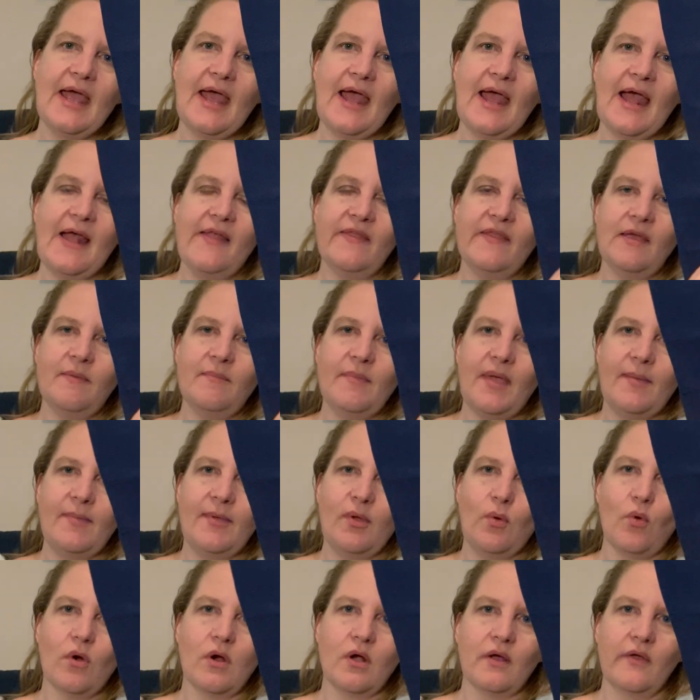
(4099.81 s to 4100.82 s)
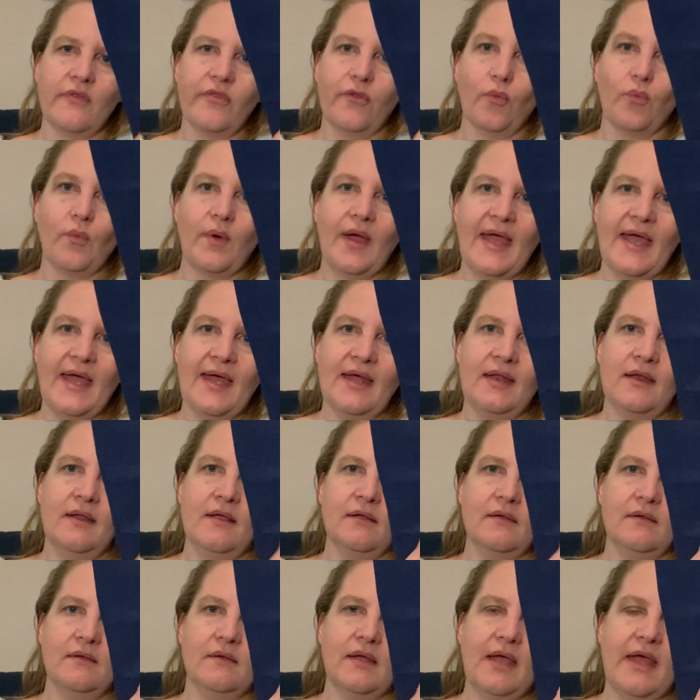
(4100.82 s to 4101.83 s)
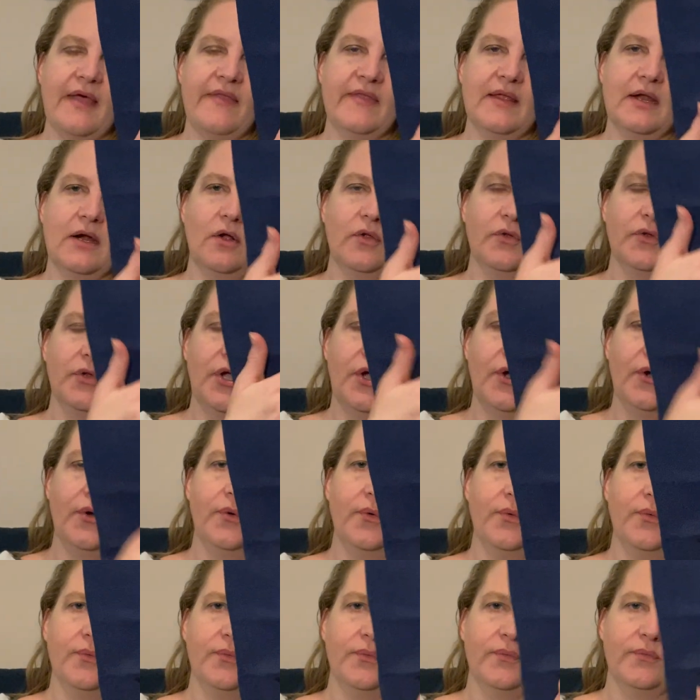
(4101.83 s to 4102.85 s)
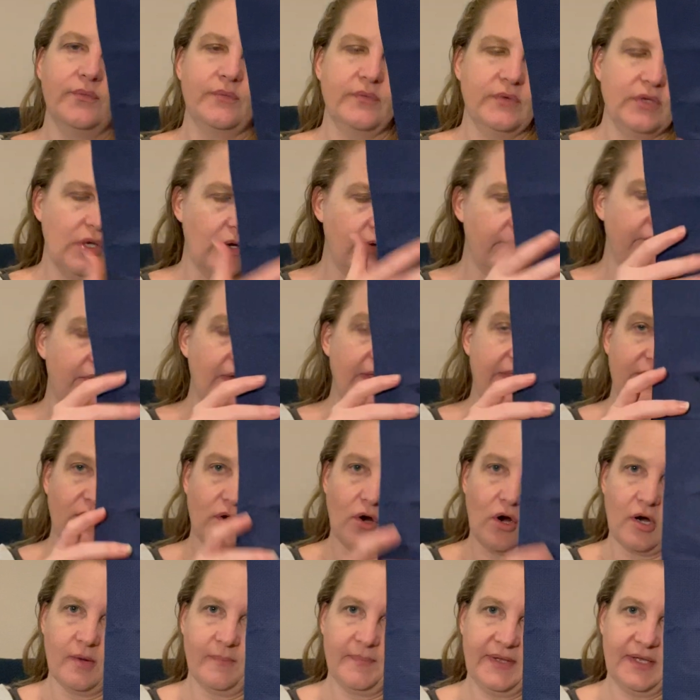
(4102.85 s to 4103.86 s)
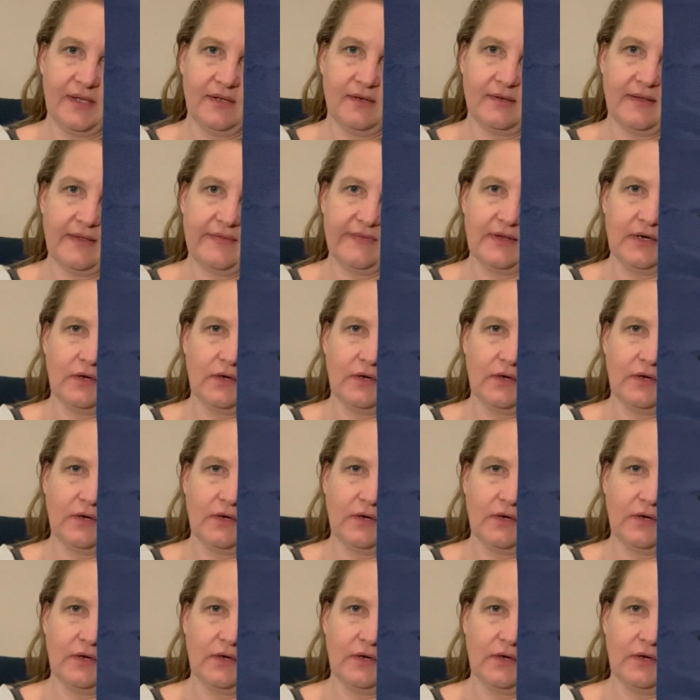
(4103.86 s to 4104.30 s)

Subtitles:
and then maybe work on the red, and then I'll know, you know, in the carpet, and then